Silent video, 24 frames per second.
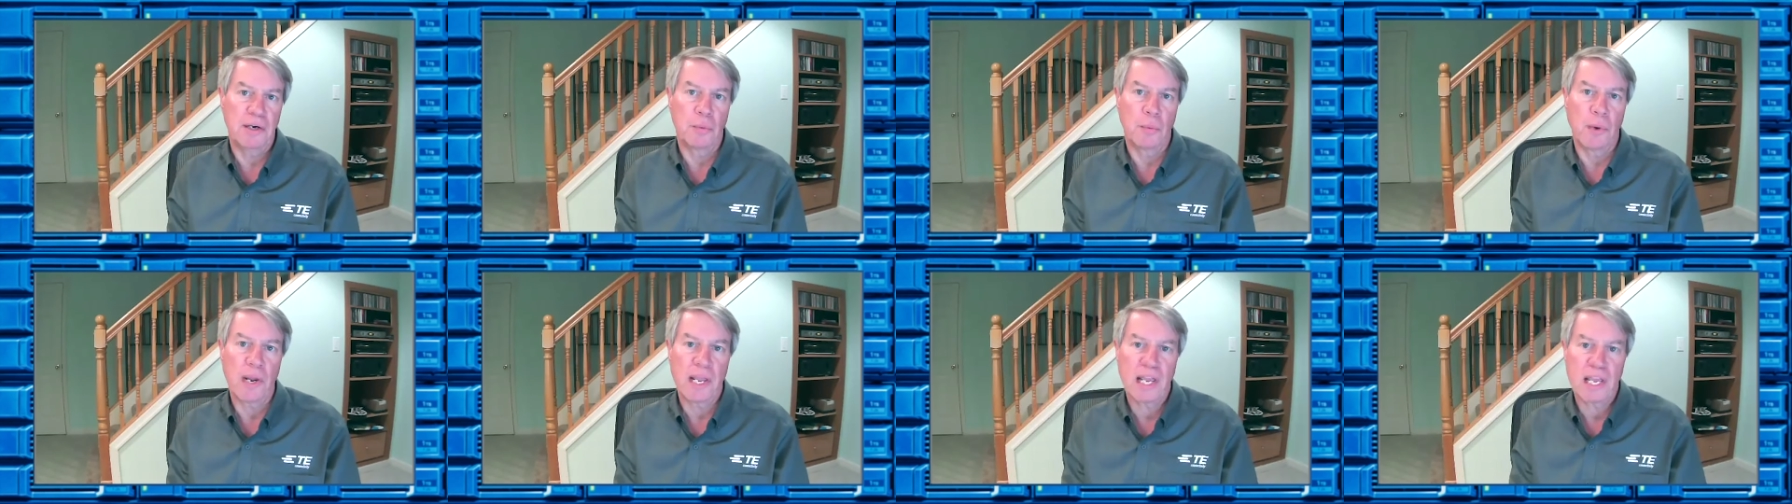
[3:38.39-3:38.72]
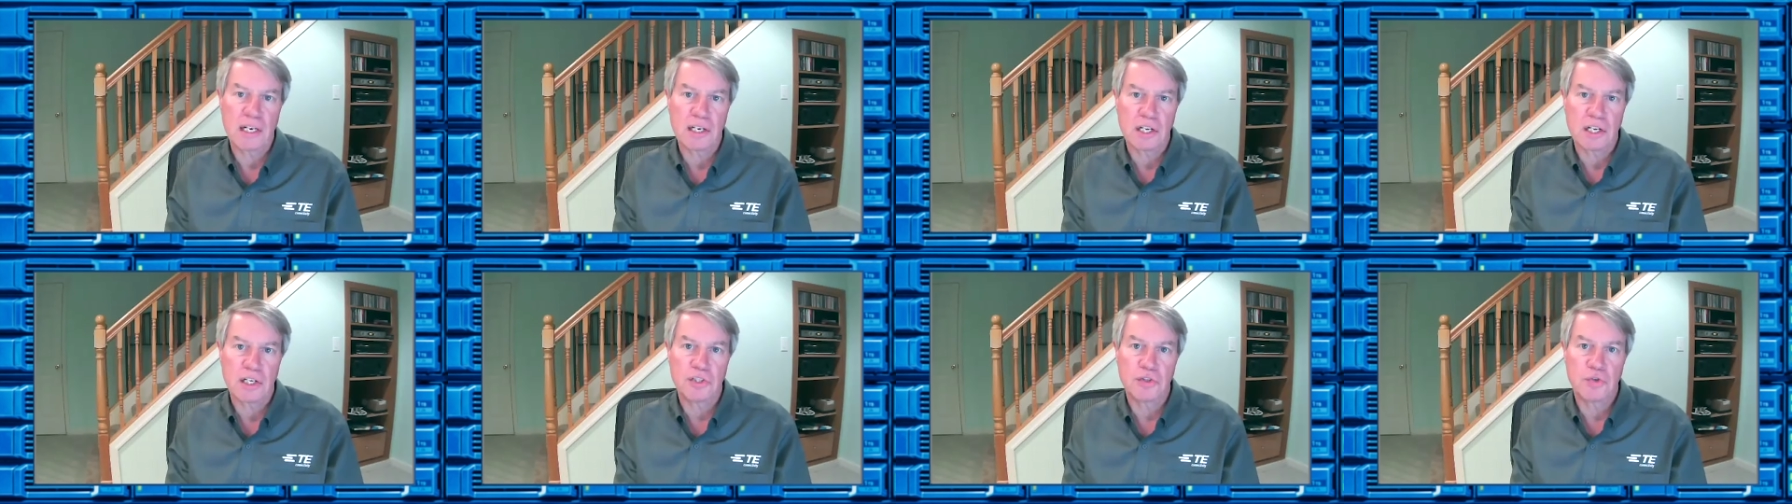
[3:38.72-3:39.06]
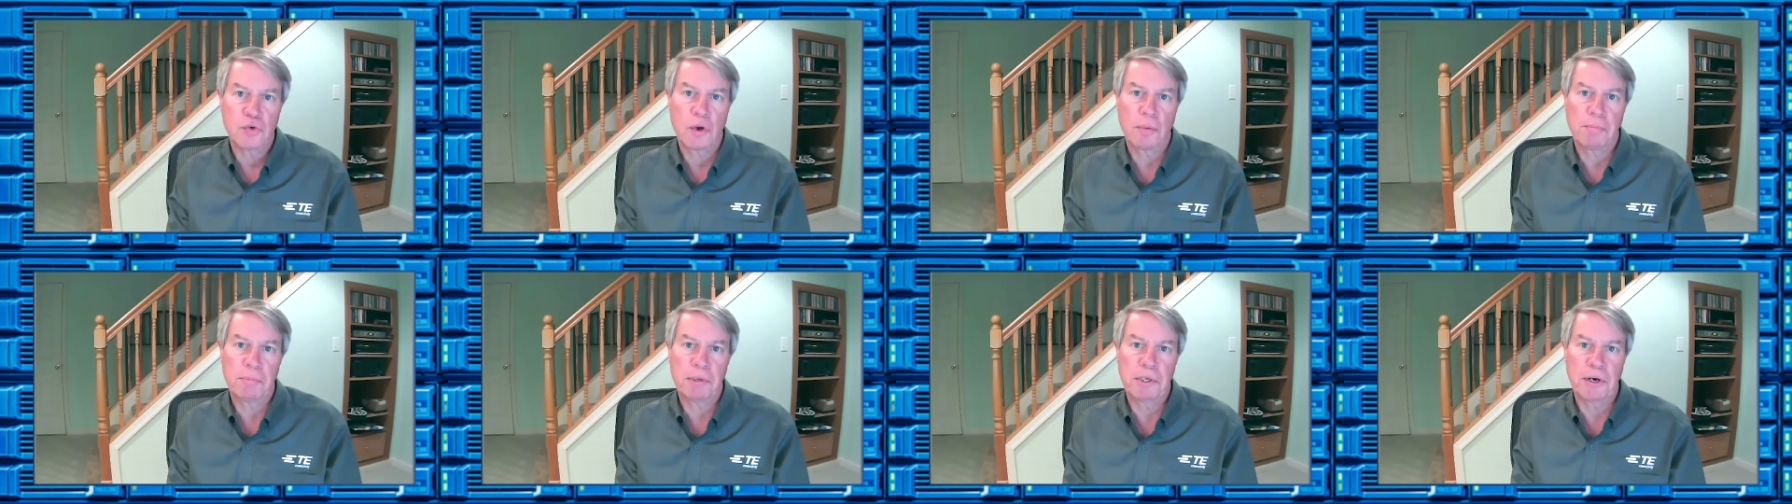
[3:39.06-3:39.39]
and we can
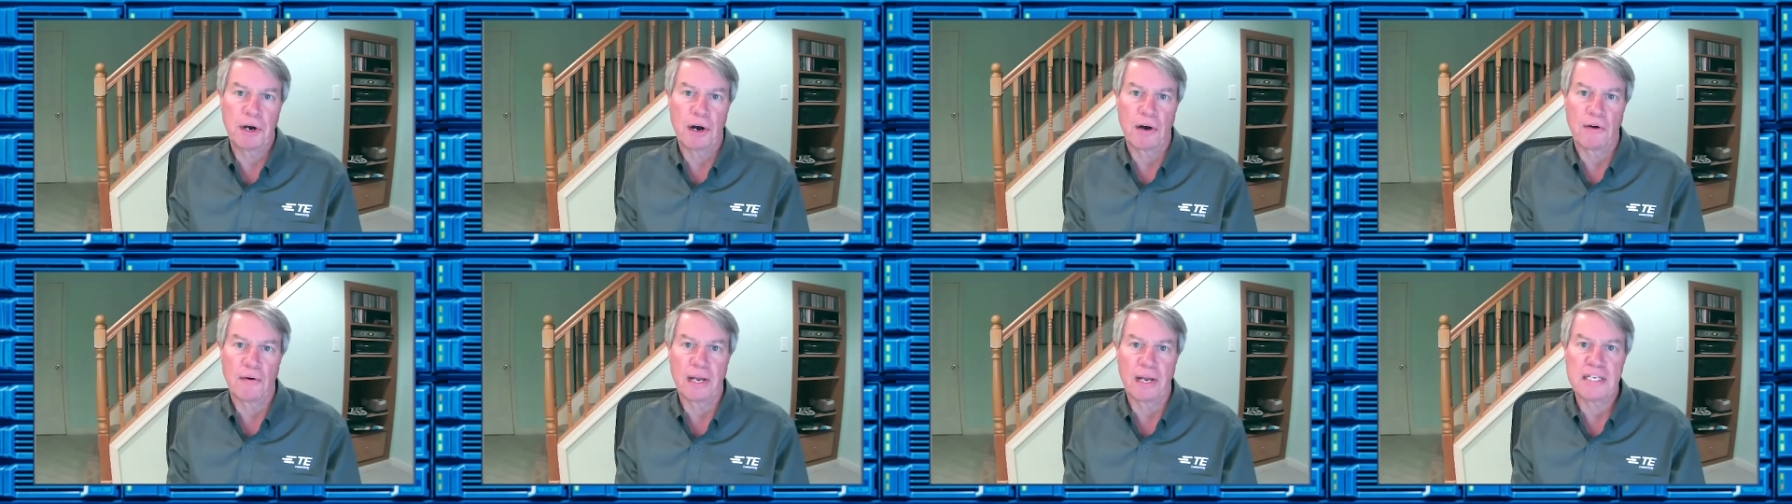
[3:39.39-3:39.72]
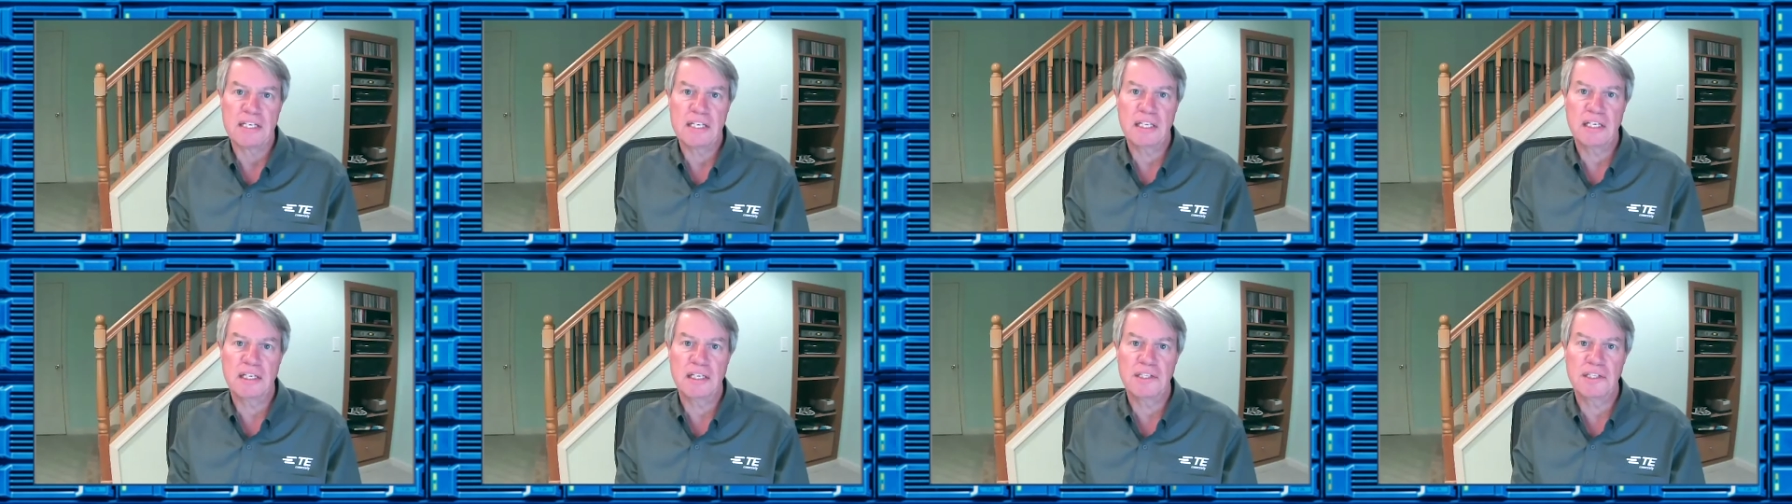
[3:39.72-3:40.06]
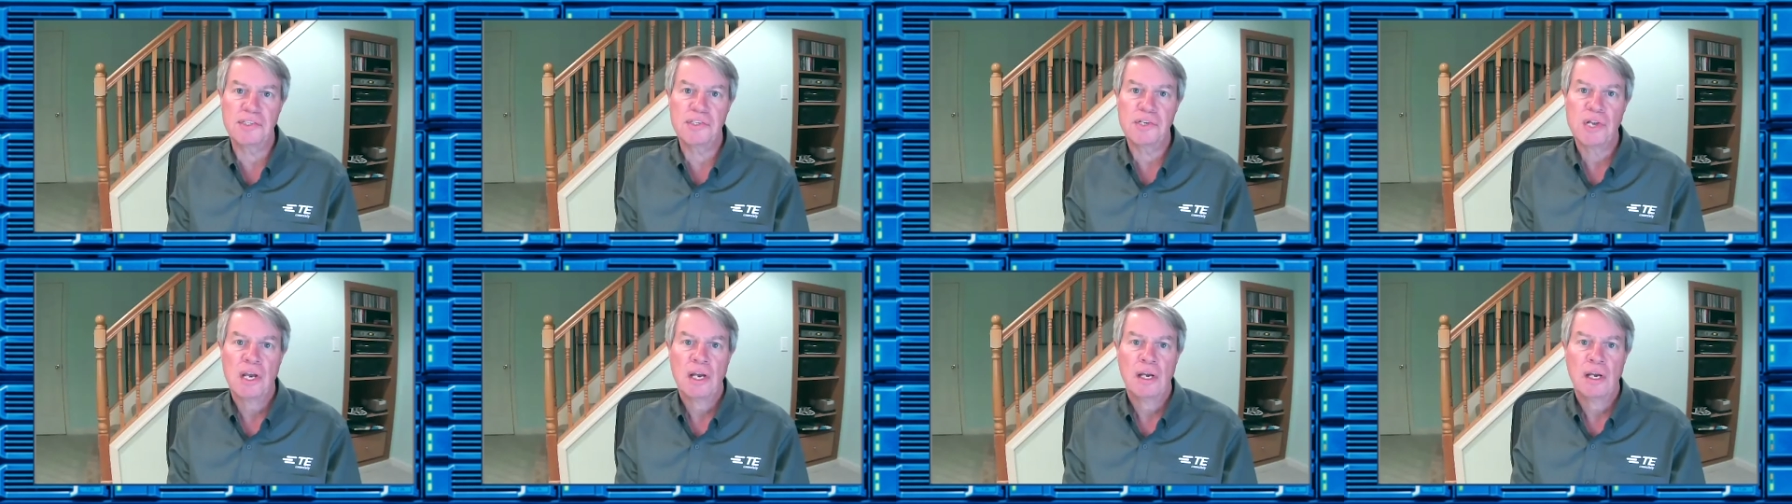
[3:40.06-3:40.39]
contribute our
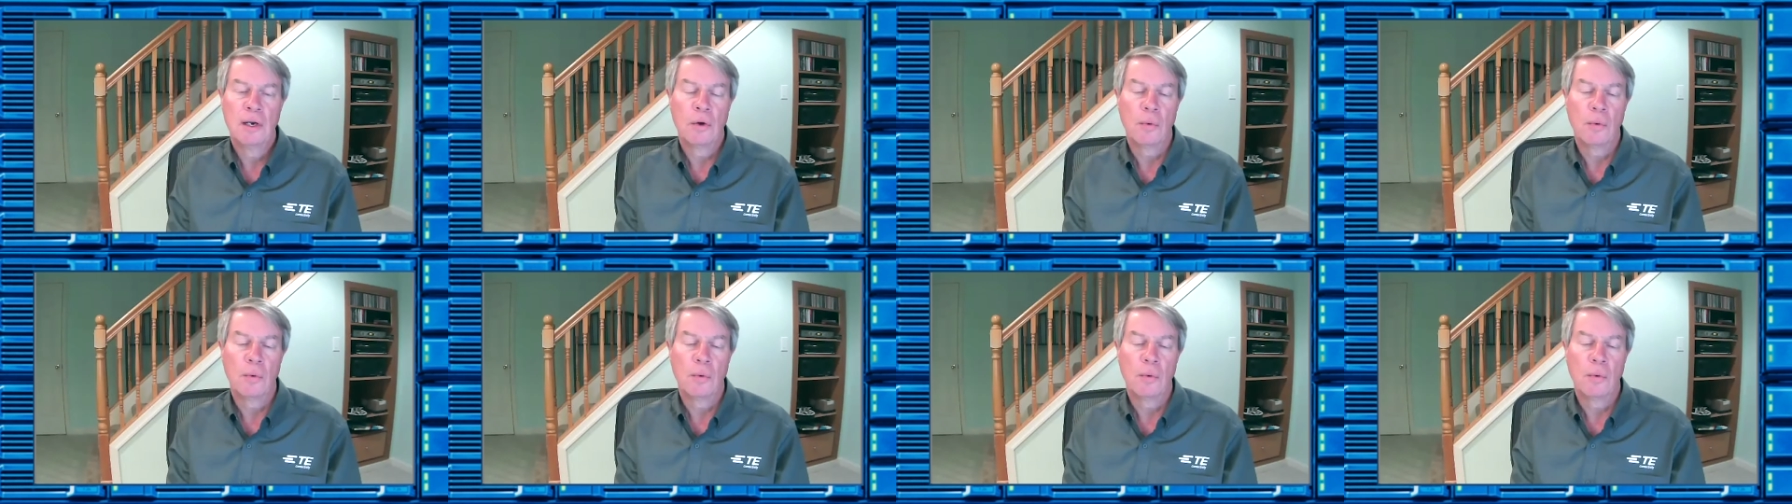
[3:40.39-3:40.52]
ideas.